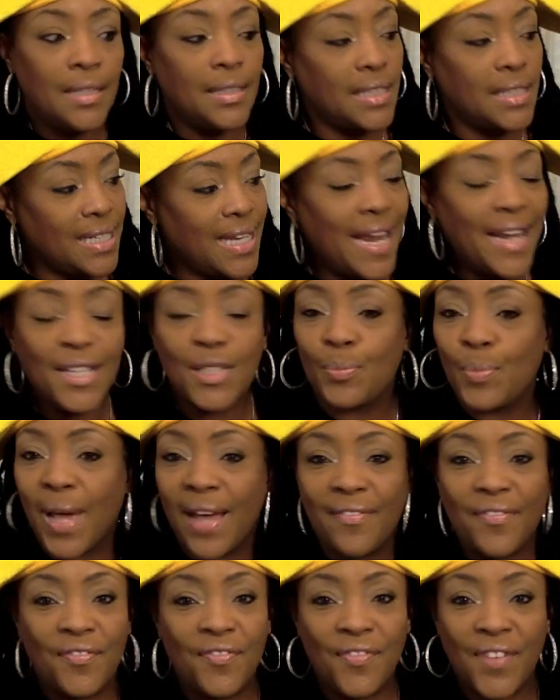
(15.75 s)
Today is
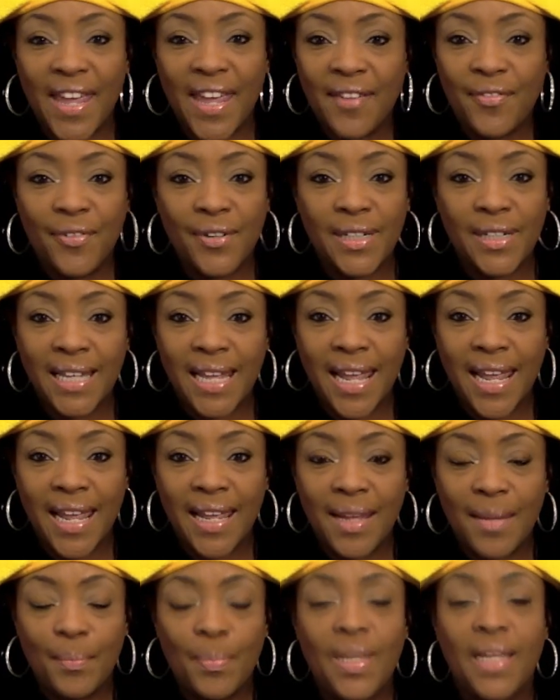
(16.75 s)
my favorite
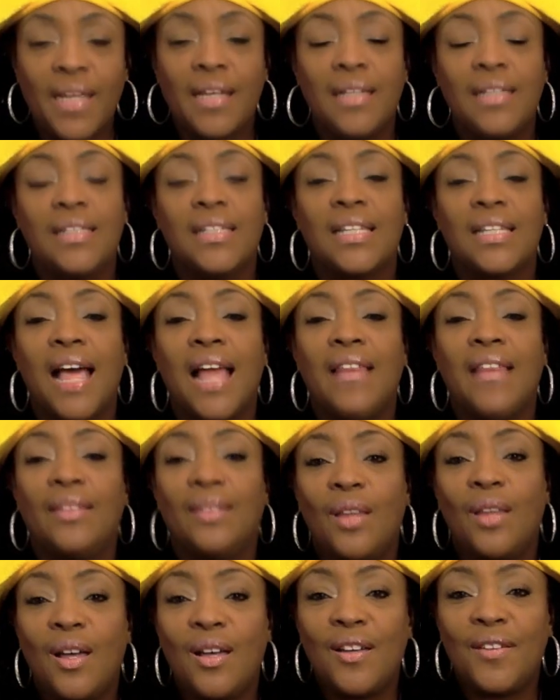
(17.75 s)
day because I
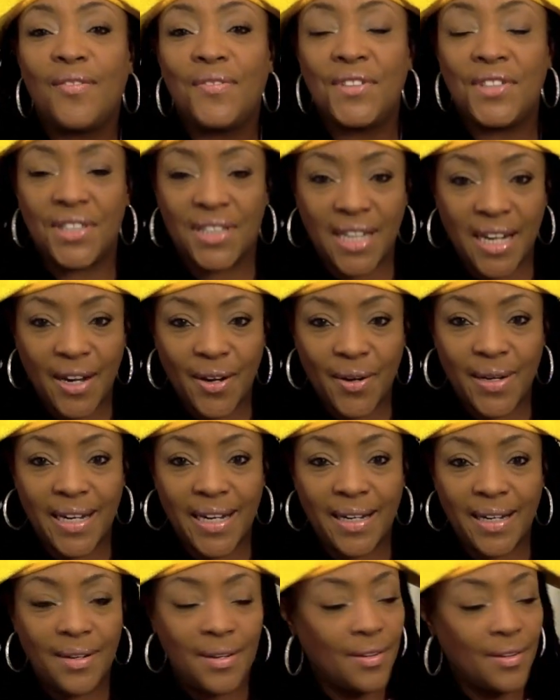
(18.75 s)
love
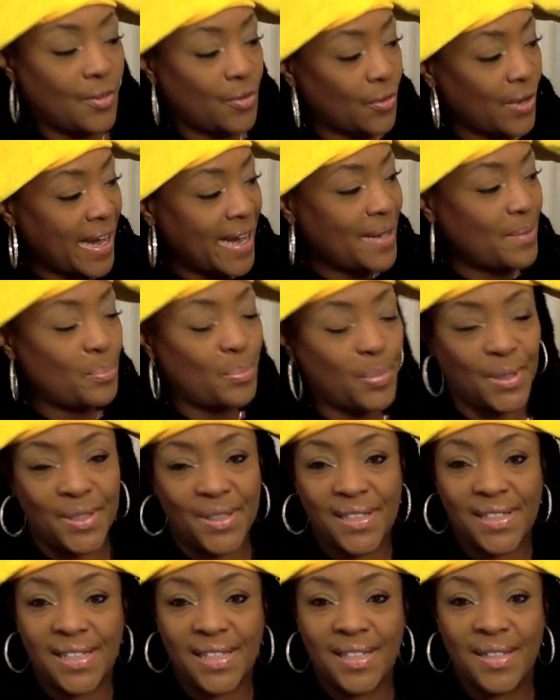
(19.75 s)
sharing great
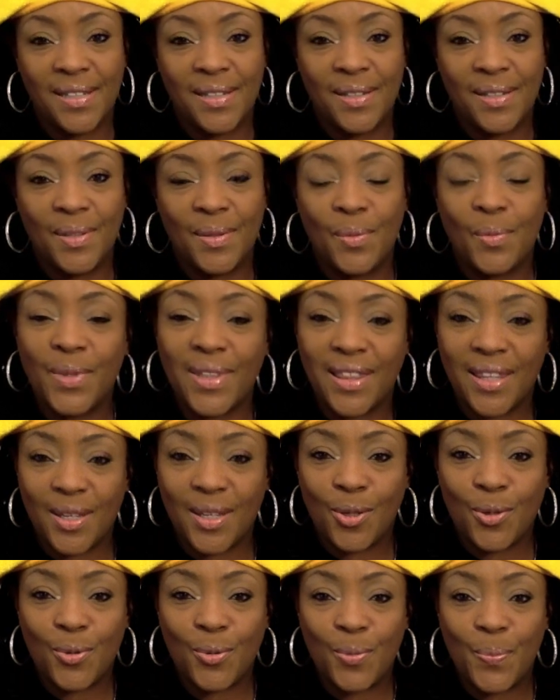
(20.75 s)
books with
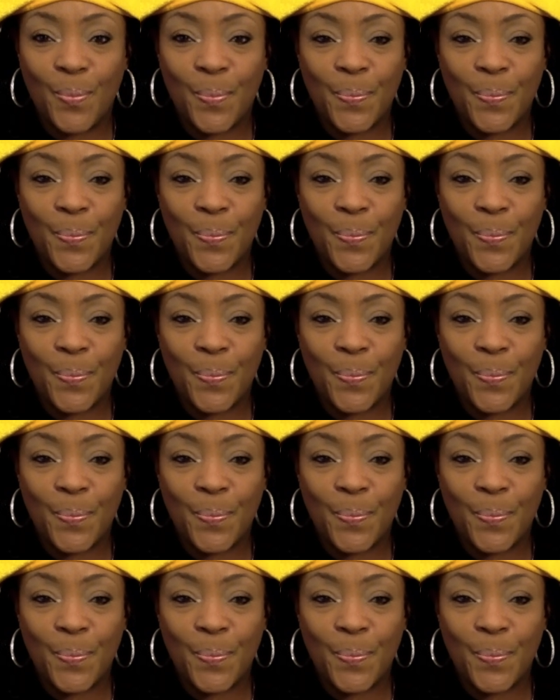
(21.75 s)
you.